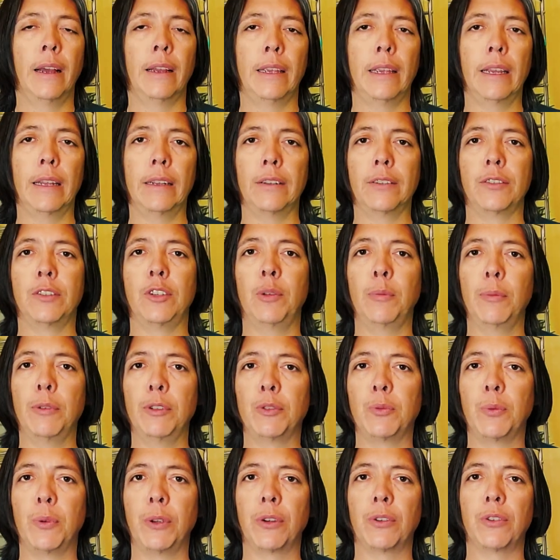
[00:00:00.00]
Again, as
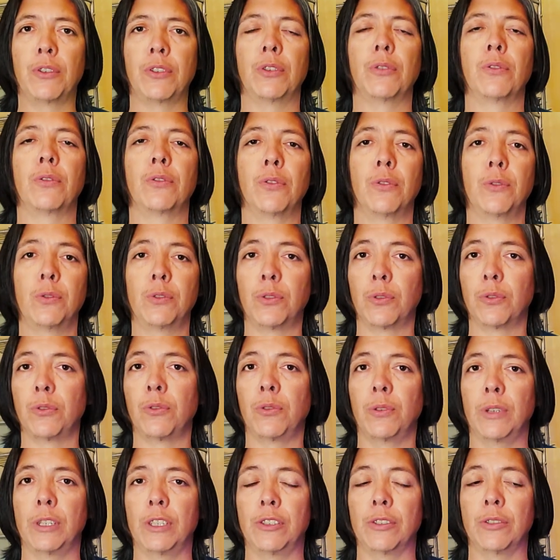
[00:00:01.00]
humans, we are still social
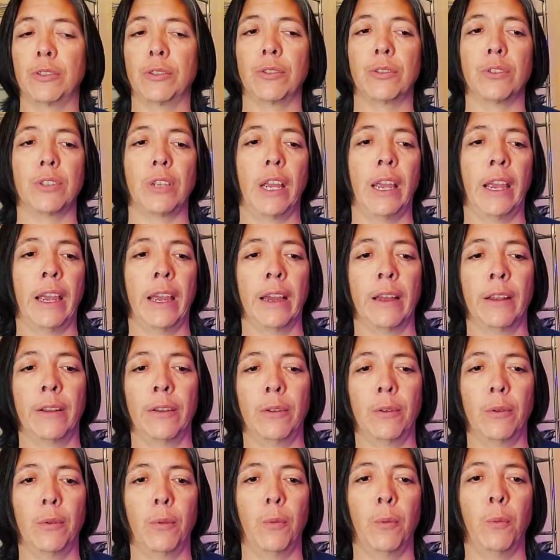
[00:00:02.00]
creatures,
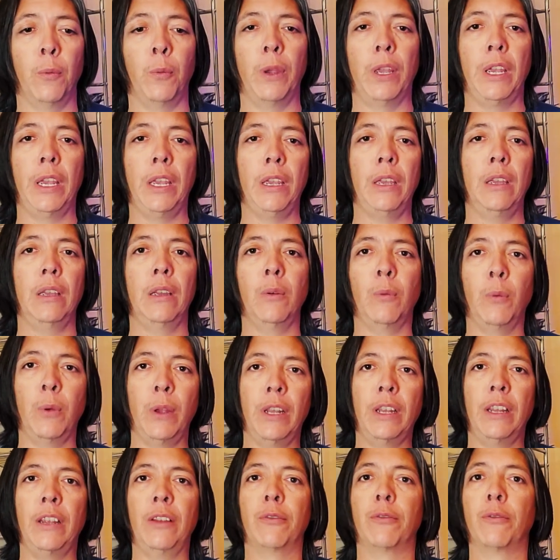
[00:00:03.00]
and we
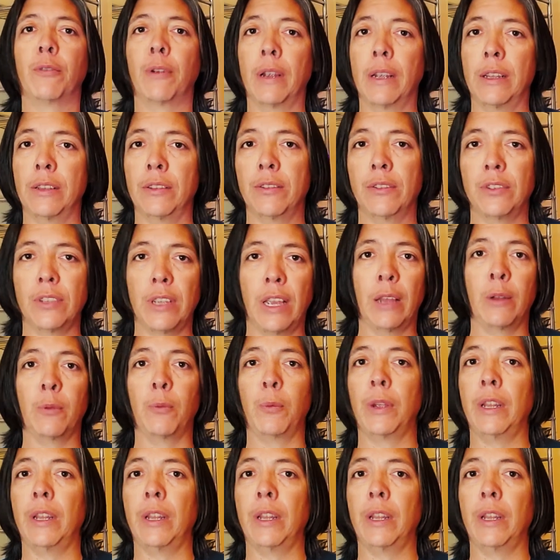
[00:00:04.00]
need friends and